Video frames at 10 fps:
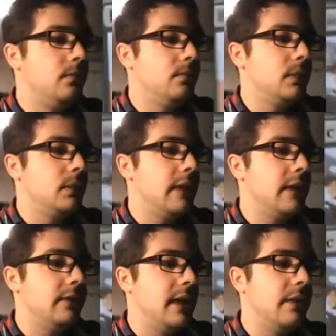
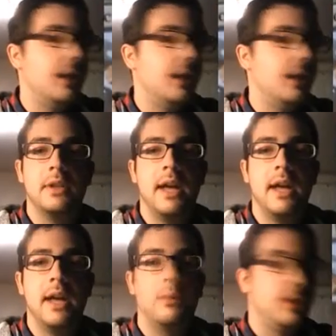cast that and then just
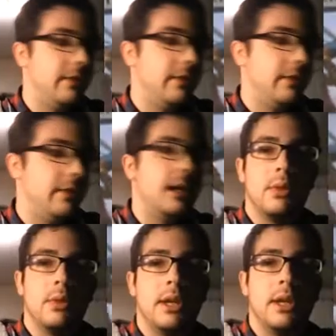attack in with everybody
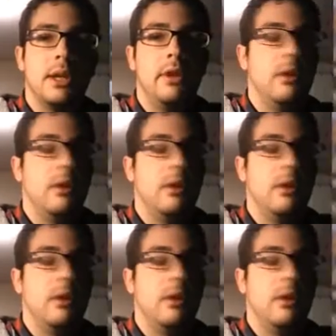without fear